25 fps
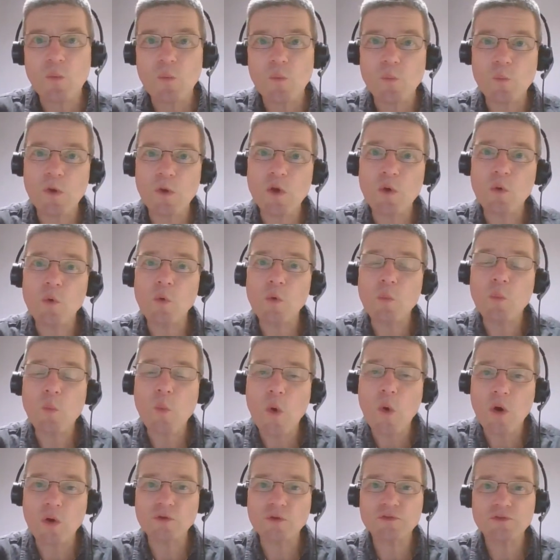We all
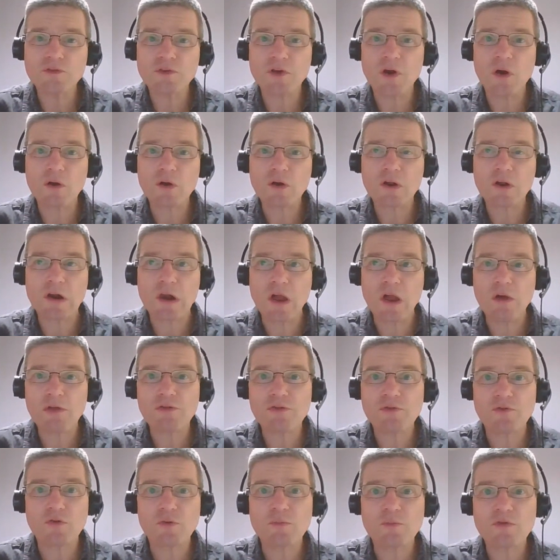want our
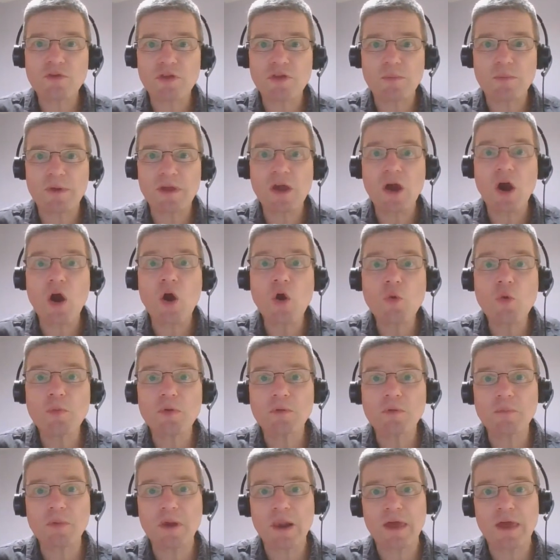classrooms to be
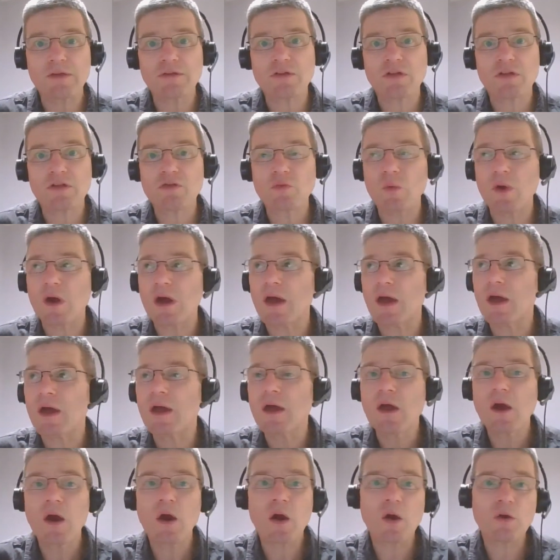open places where
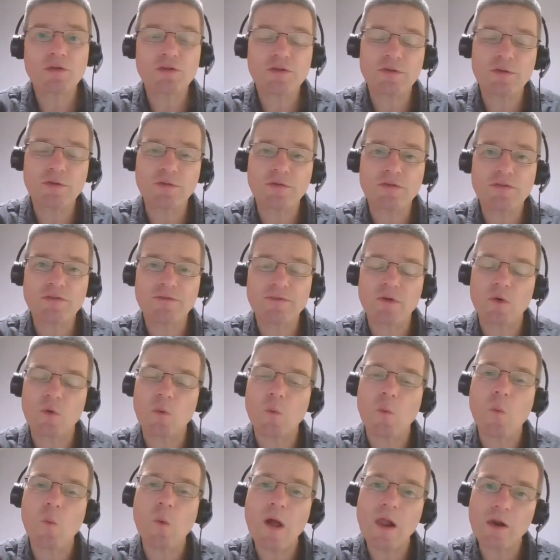our students feel
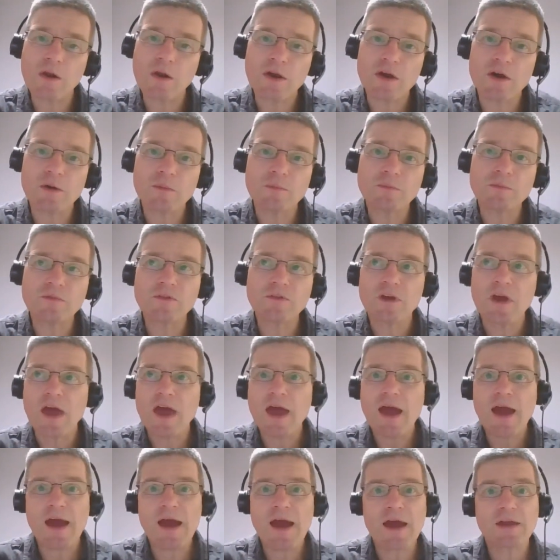welcomed
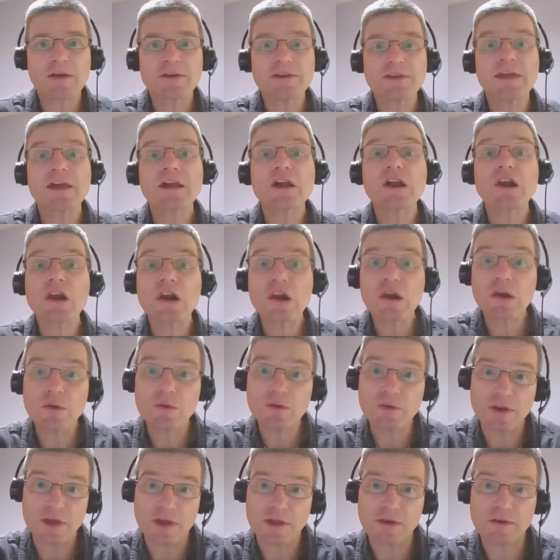and
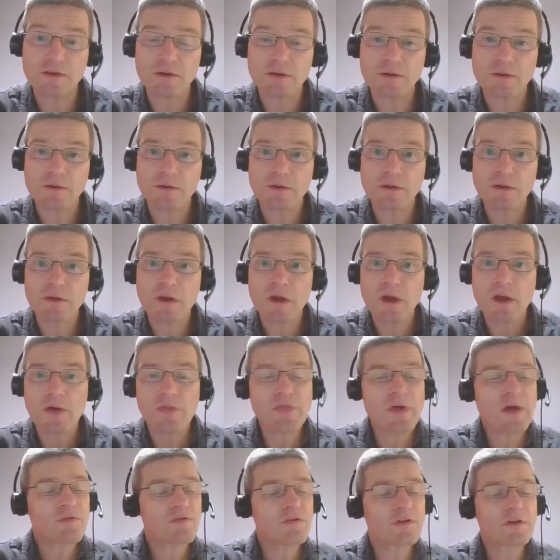included.
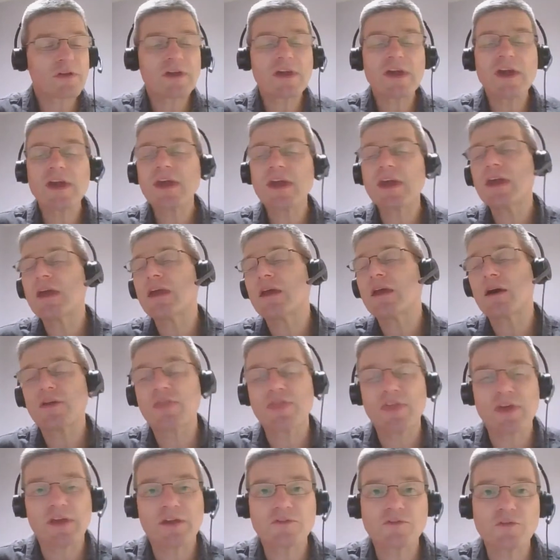That's a key, I
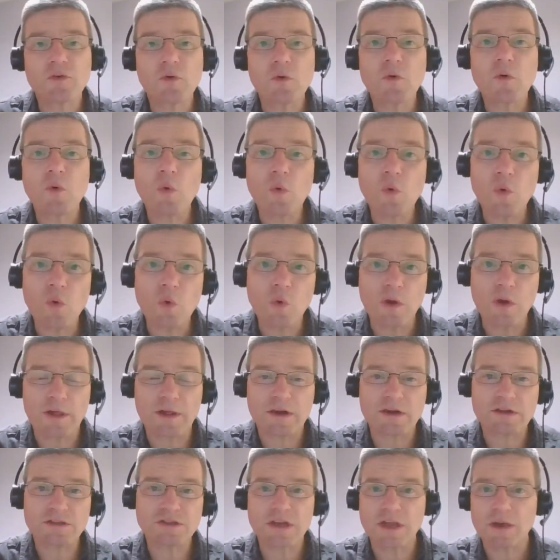think, to all
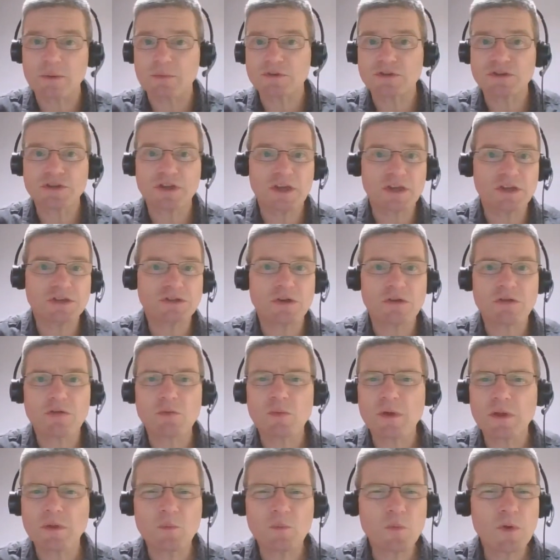English language teachers.
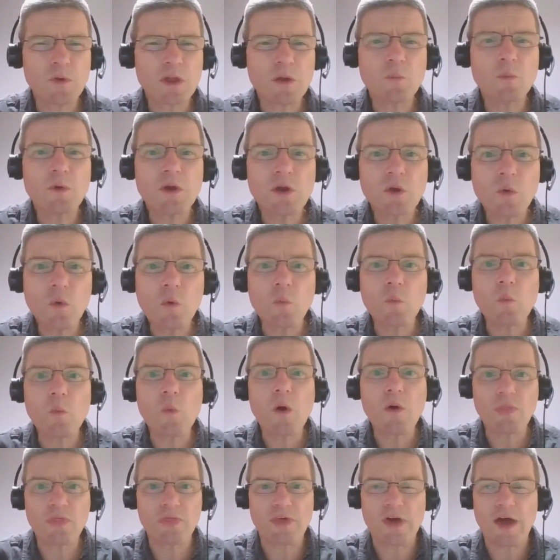We, we, we all
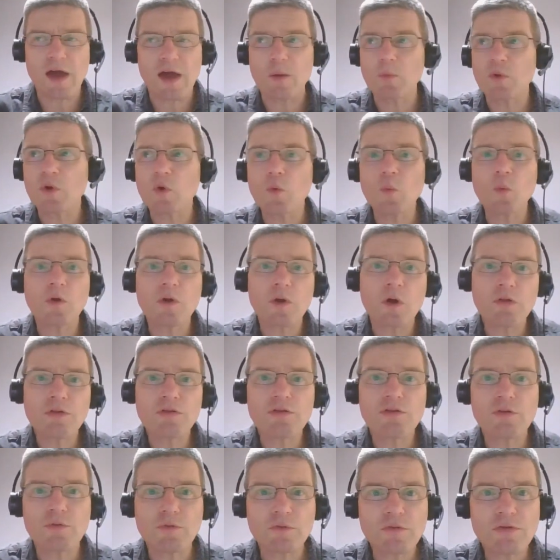want that, and we all want our
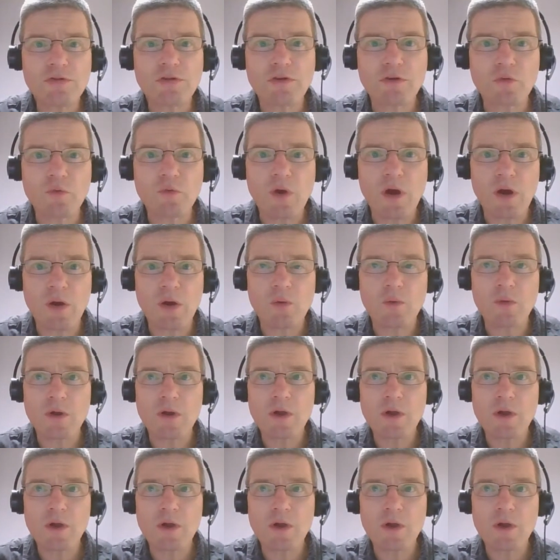students to grow.